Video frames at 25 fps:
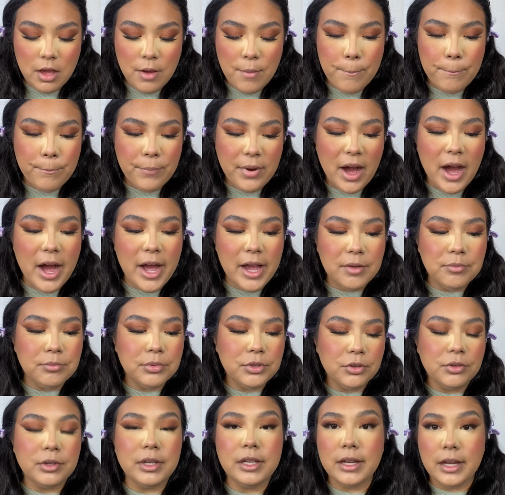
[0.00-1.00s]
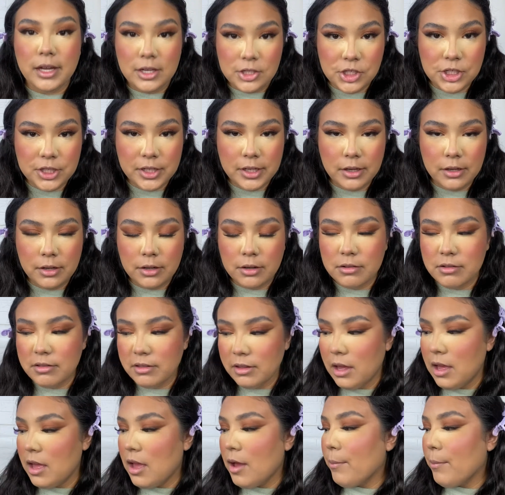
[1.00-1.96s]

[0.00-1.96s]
by beauty educators,